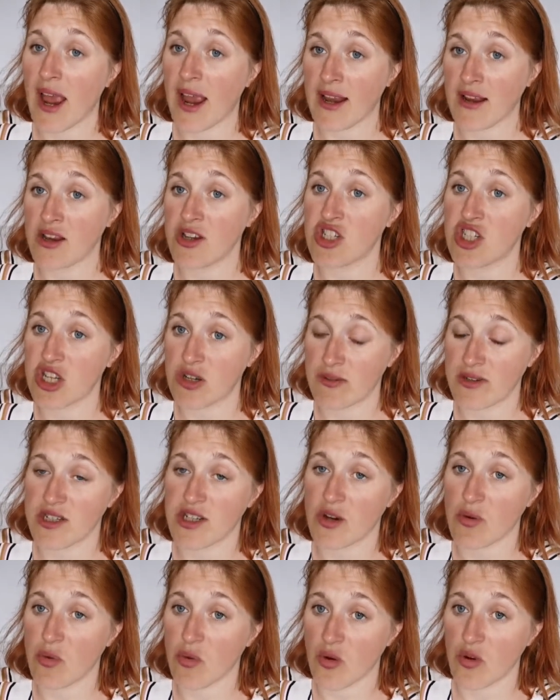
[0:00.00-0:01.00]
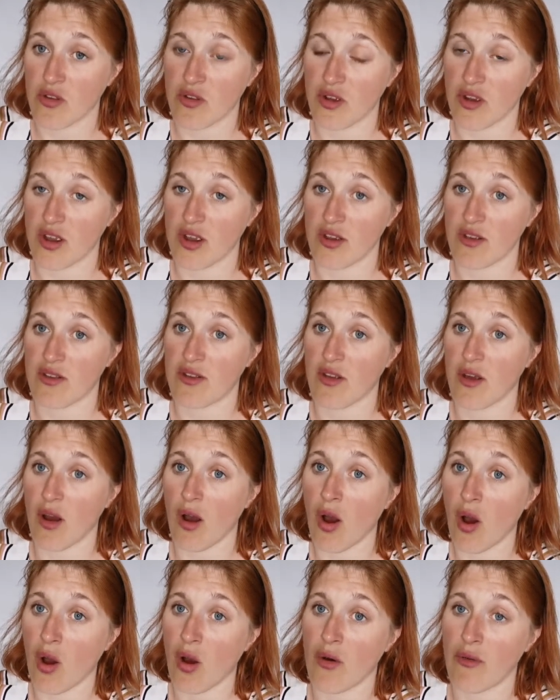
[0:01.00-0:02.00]
in the Jewish
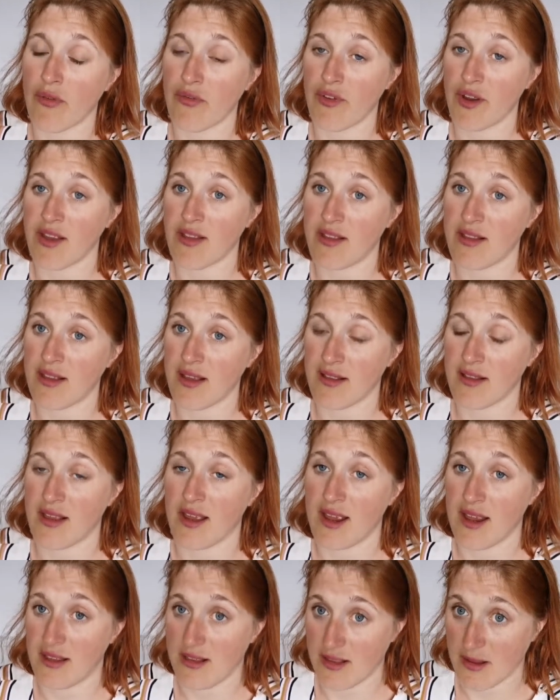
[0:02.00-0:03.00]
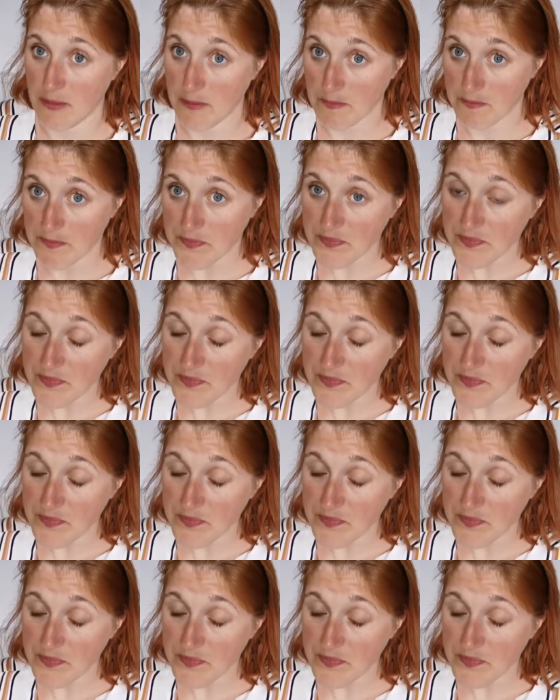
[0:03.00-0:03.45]
quarters of cities.